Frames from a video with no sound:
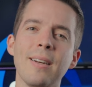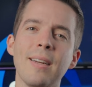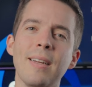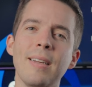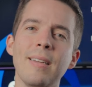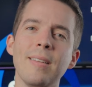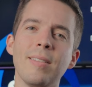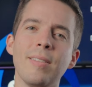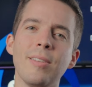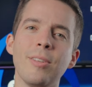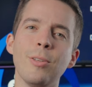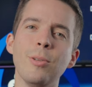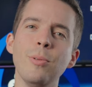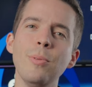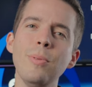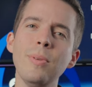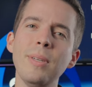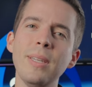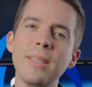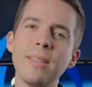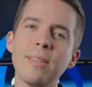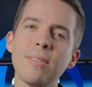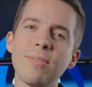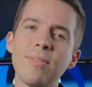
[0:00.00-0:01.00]
is you
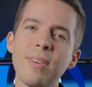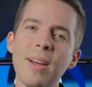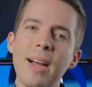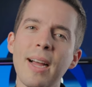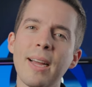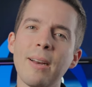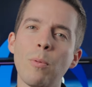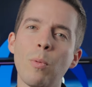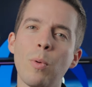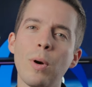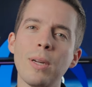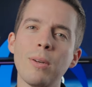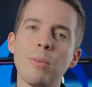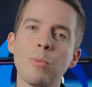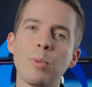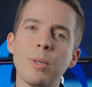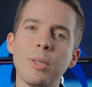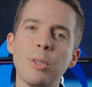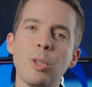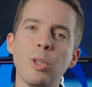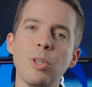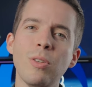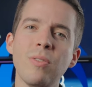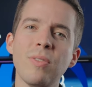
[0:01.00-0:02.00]
need to find what
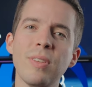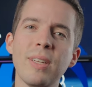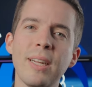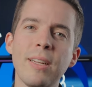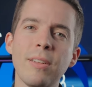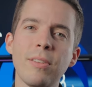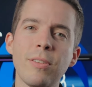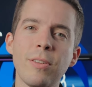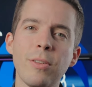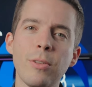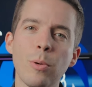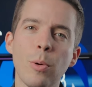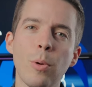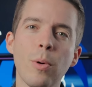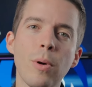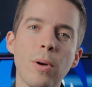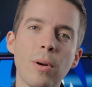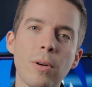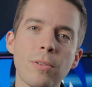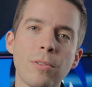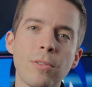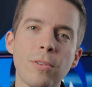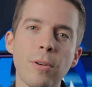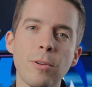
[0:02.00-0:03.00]
rejuvenates
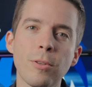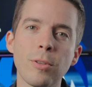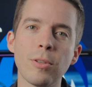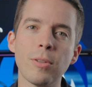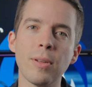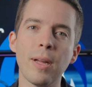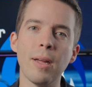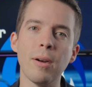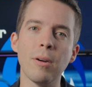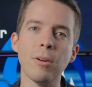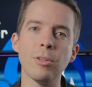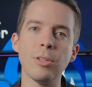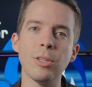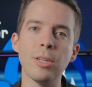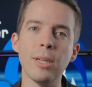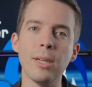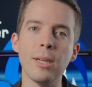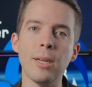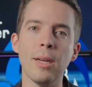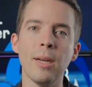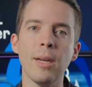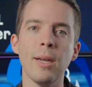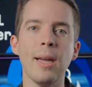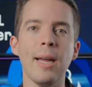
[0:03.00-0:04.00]
your social
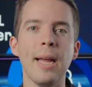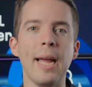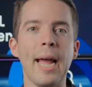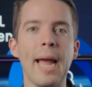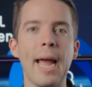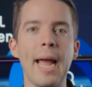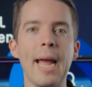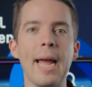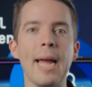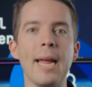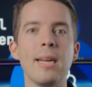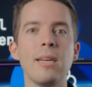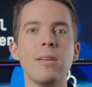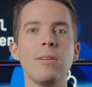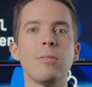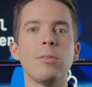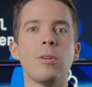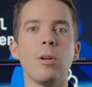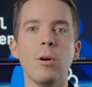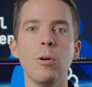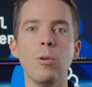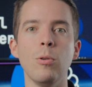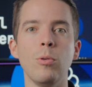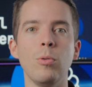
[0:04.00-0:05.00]
energy and
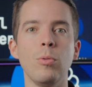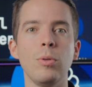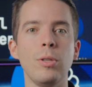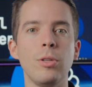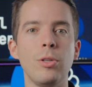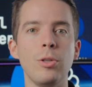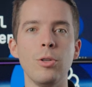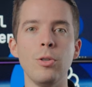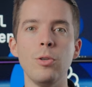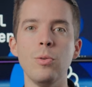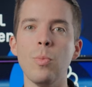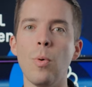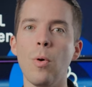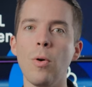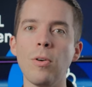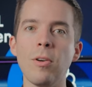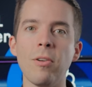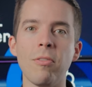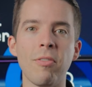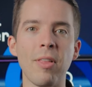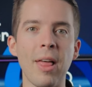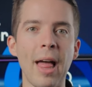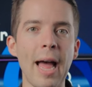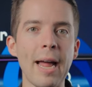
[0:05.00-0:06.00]
go do more
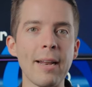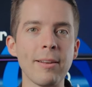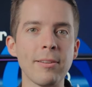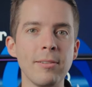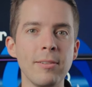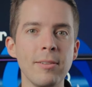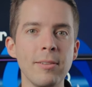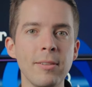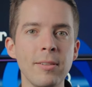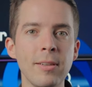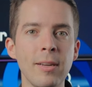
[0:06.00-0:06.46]
of that.